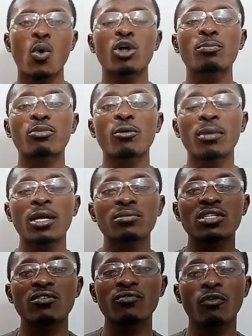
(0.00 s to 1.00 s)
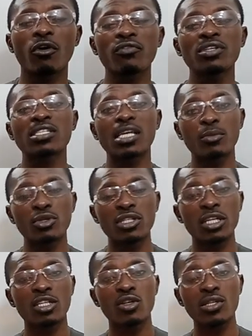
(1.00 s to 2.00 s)
involving
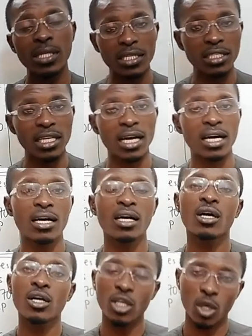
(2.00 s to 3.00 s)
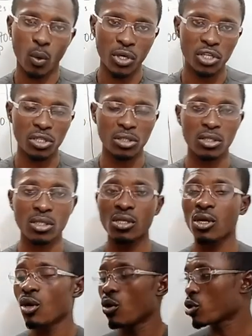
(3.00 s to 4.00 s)
simultaneous linear
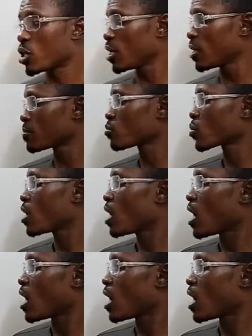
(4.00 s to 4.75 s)
equations. Okay?